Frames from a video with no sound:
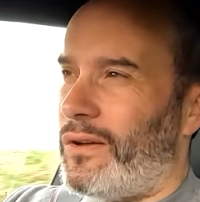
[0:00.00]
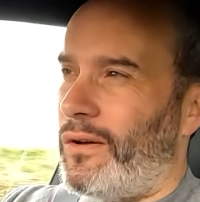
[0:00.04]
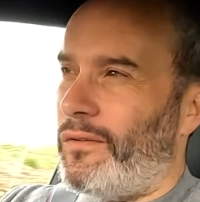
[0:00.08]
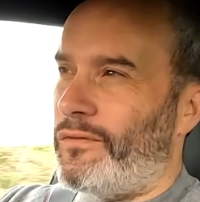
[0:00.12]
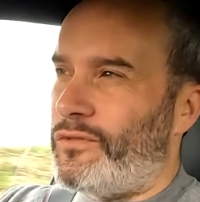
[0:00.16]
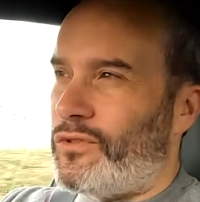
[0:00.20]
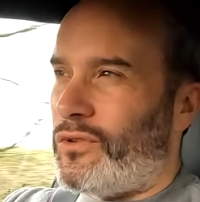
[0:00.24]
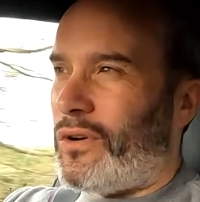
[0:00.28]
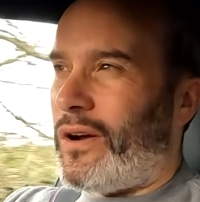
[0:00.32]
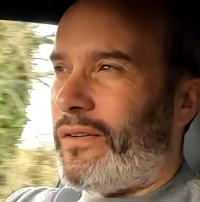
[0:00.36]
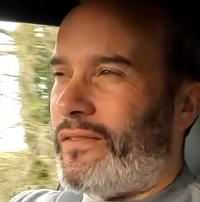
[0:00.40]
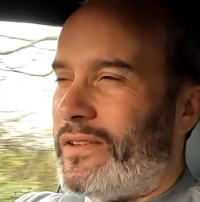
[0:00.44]
of
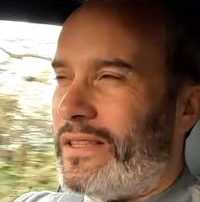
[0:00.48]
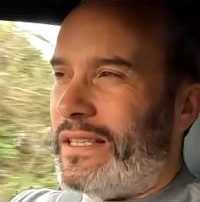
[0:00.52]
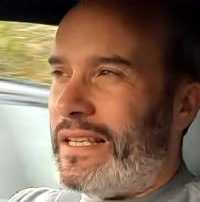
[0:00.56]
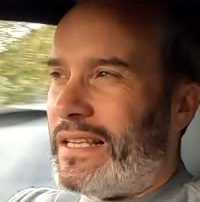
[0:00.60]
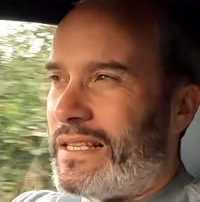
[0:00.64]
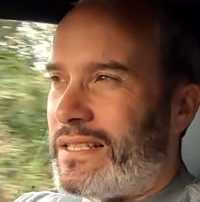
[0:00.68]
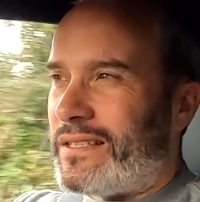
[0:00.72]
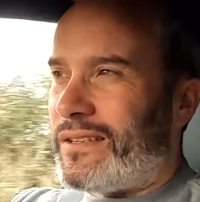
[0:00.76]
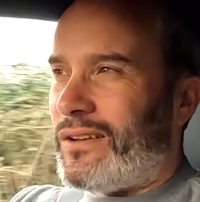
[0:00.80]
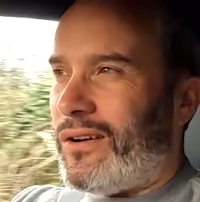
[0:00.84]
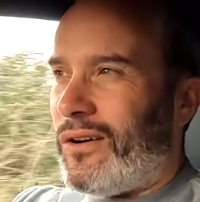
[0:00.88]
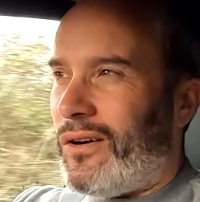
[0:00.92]
driving
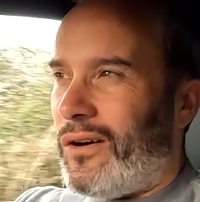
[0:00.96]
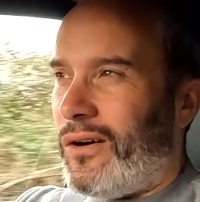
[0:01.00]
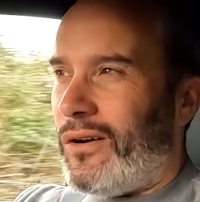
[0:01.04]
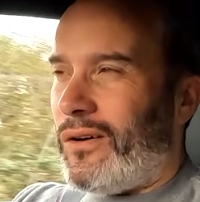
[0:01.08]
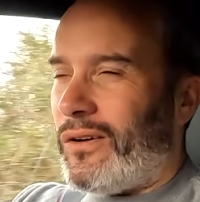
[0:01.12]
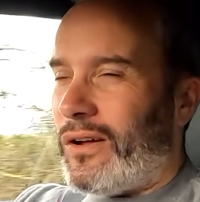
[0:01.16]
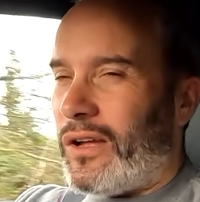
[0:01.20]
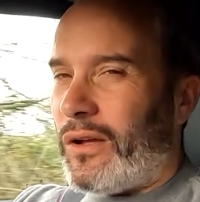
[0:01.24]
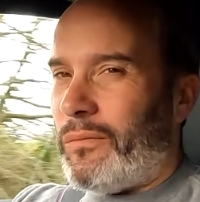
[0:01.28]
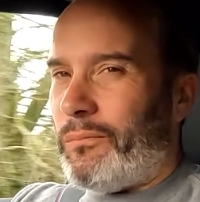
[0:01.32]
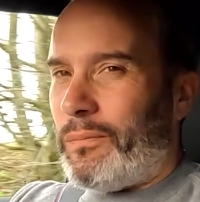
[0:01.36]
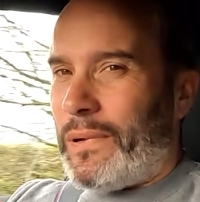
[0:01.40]
this car
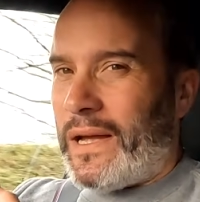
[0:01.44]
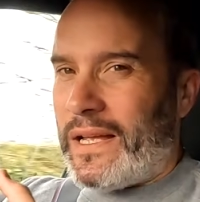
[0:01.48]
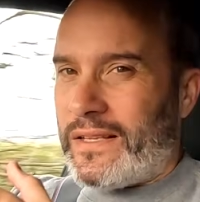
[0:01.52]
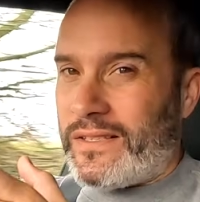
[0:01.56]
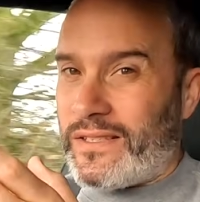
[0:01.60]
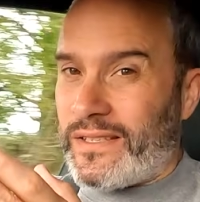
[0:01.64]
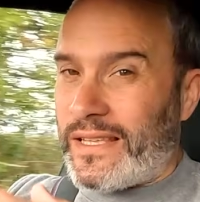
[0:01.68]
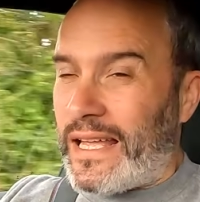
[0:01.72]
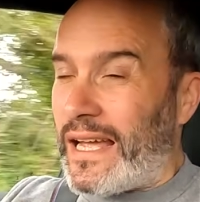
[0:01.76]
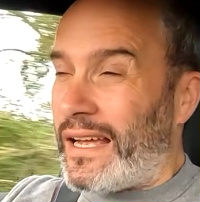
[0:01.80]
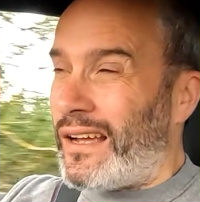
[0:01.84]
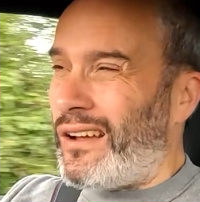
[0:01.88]
compared
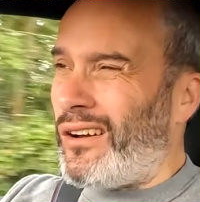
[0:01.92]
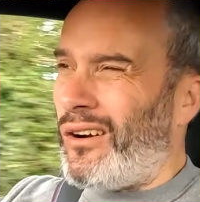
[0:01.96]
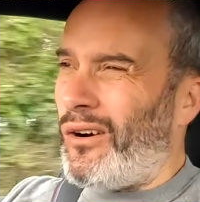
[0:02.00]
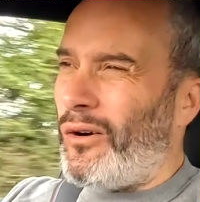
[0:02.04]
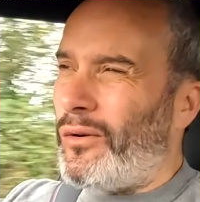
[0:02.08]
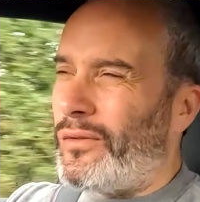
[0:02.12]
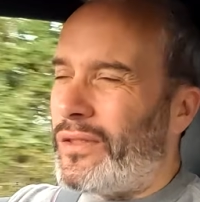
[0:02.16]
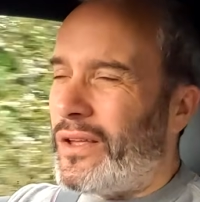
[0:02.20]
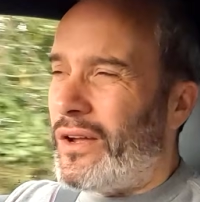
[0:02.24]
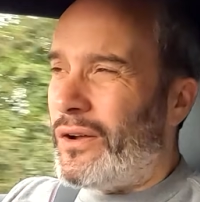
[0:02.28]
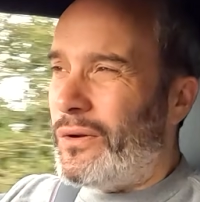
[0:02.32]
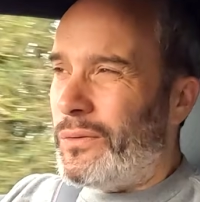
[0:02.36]
to that car,
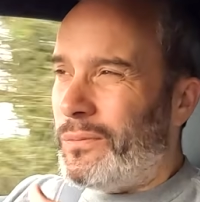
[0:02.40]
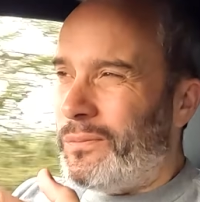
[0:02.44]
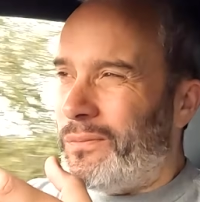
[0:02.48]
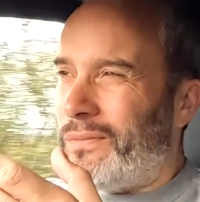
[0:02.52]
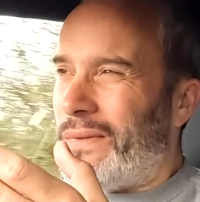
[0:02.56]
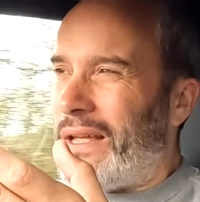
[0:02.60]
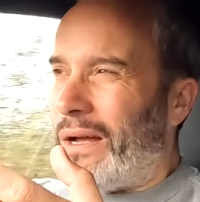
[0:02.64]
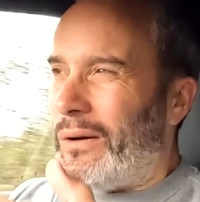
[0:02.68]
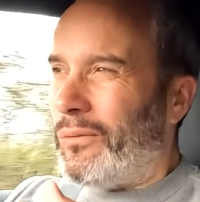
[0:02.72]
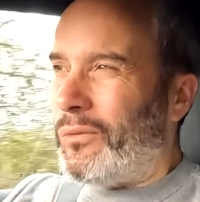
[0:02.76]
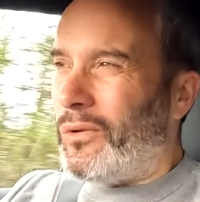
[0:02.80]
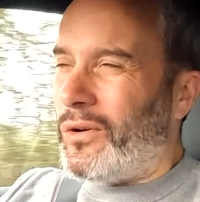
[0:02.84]
although
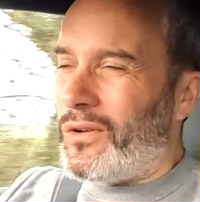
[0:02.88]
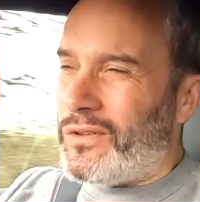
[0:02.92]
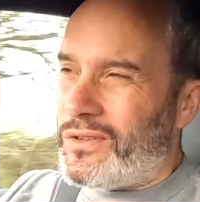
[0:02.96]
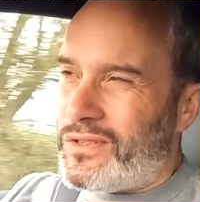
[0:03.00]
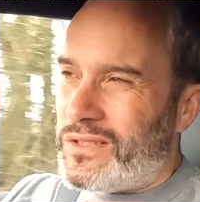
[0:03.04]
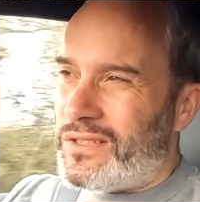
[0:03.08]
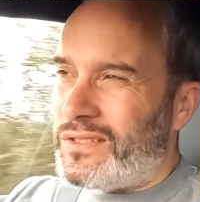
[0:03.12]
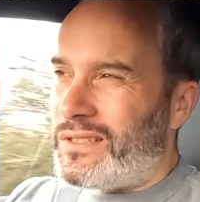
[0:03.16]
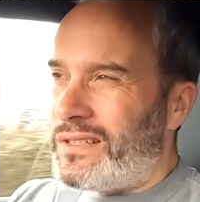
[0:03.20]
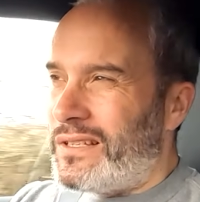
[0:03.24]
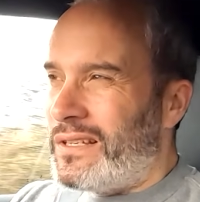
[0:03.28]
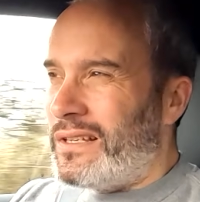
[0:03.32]
that
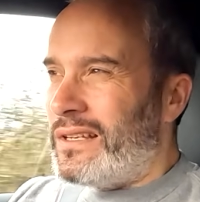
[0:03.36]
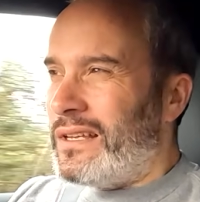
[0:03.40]
was